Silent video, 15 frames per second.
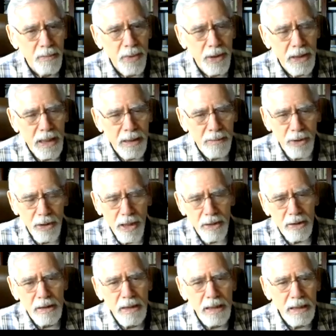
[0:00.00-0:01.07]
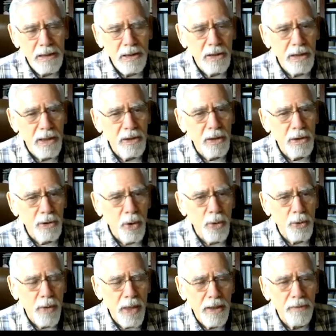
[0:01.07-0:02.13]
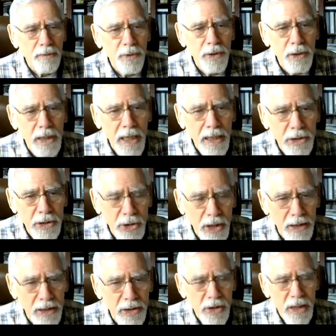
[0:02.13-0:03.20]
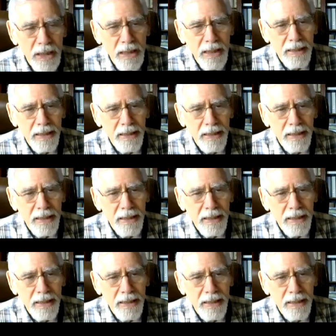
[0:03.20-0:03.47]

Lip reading: became elected, he declared a code red for the United States.